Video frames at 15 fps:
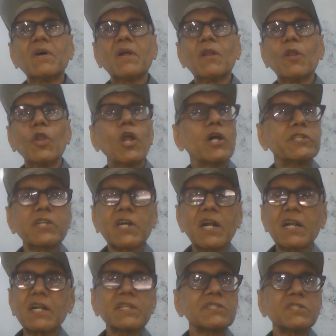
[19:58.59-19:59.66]
logical
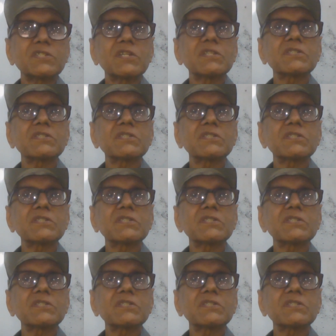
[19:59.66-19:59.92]
decisions